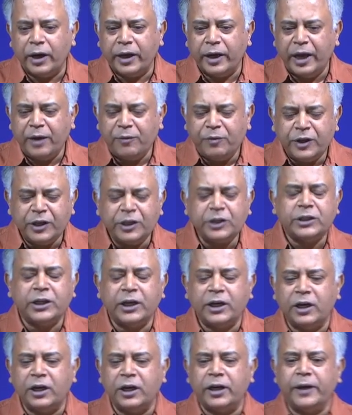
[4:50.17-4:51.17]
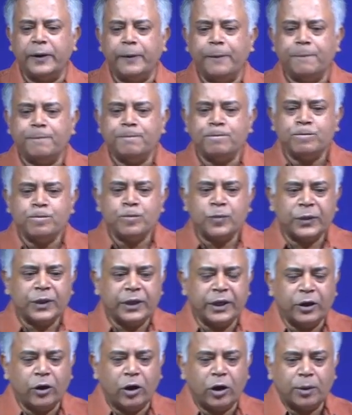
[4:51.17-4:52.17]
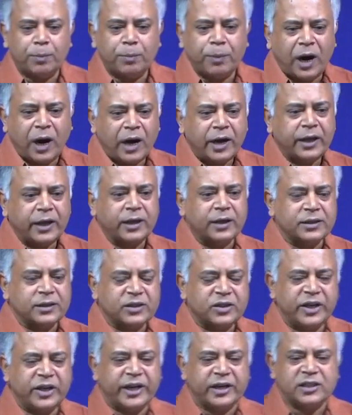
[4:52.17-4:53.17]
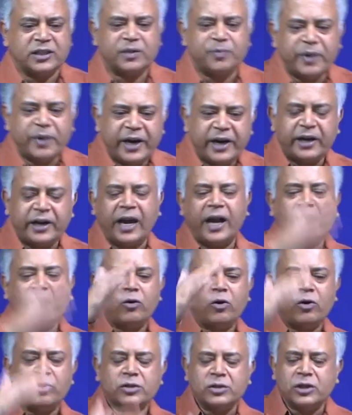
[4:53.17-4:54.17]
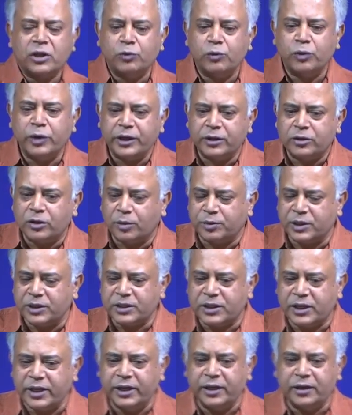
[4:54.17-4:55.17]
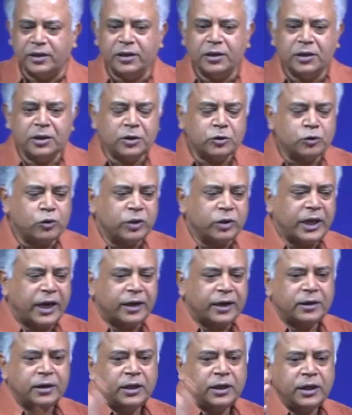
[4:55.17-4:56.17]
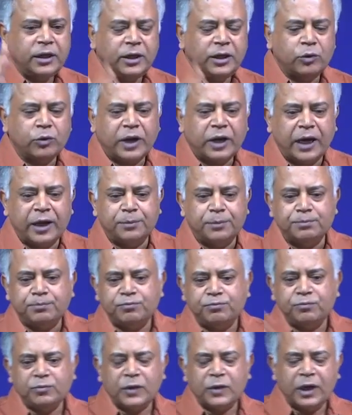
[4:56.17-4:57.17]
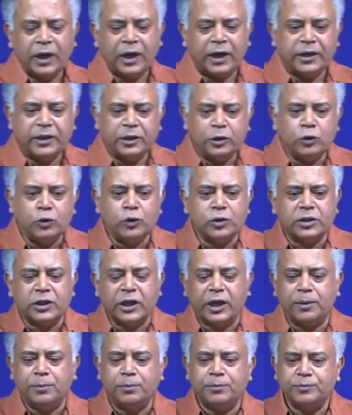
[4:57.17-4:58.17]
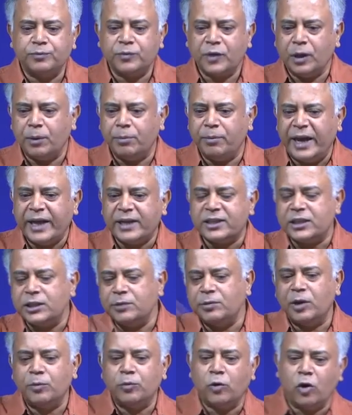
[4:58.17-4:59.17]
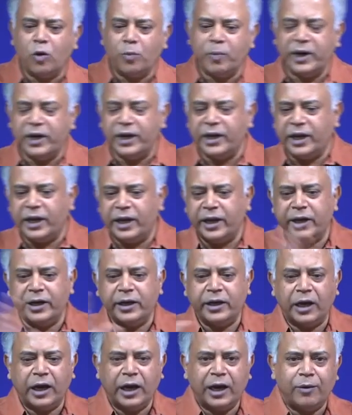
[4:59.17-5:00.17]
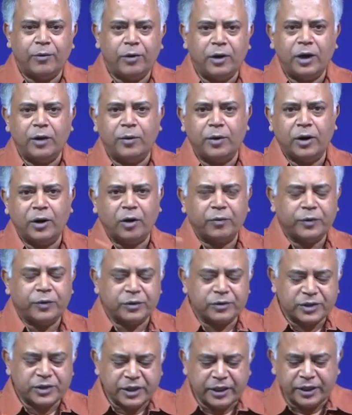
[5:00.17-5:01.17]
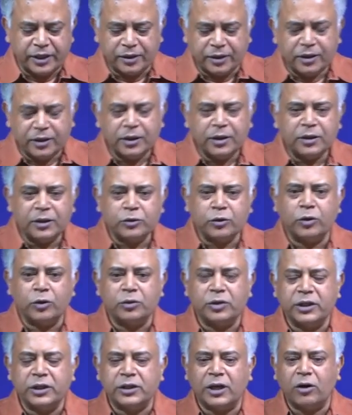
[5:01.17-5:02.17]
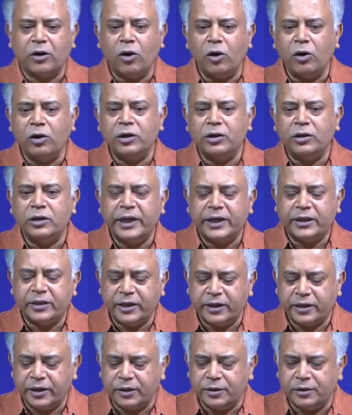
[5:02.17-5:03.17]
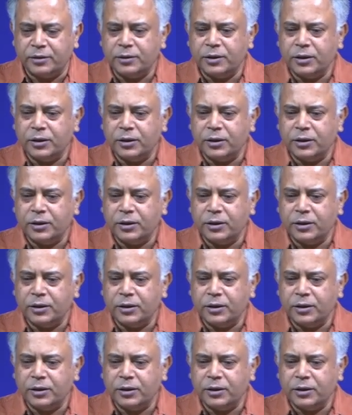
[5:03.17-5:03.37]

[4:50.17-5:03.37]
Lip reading: efficiently your particles they are spread across the width of the screen, so that you can use the maximum opening area available of your screen. So, these are all dictated